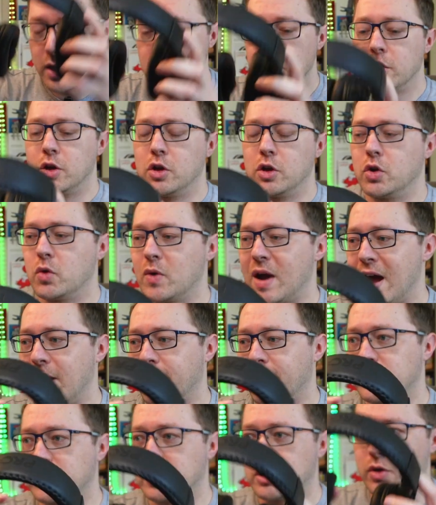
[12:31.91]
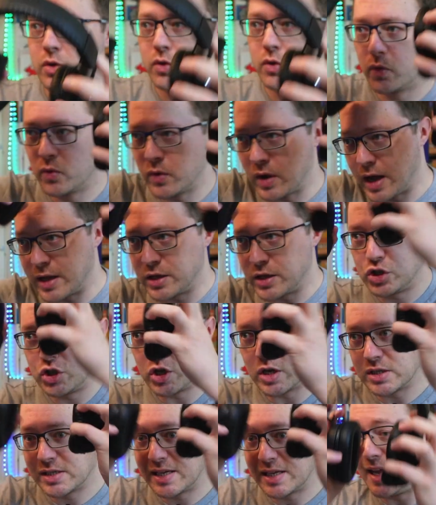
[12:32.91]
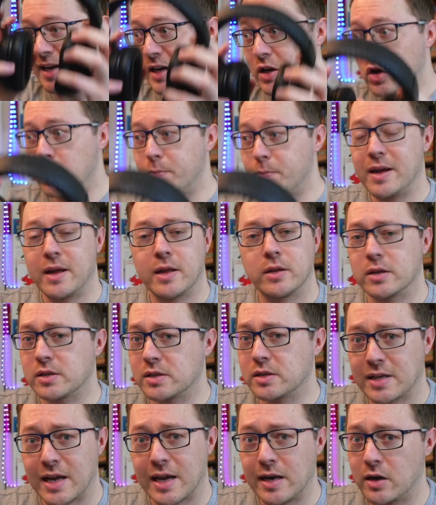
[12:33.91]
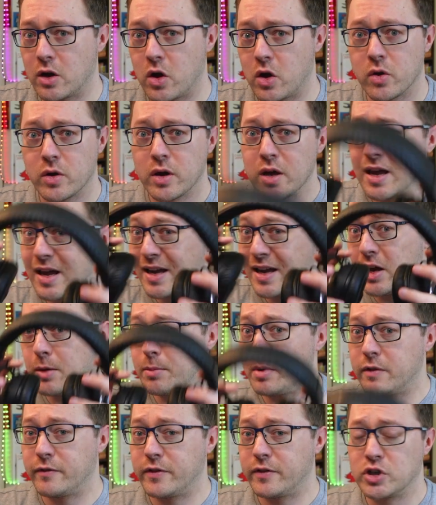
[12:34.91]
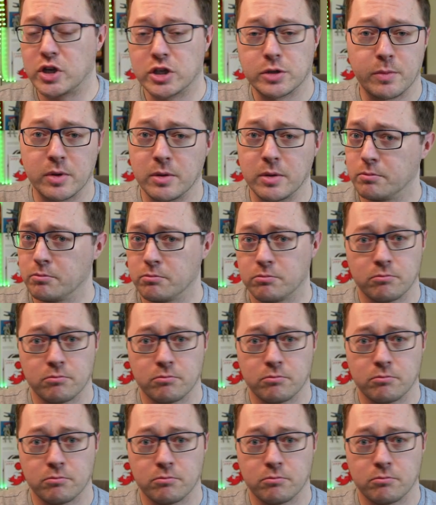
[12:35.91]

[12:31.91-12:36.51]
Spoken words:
You do have to adjust it a little bit. It doesn't take long, a little bit of adjustment,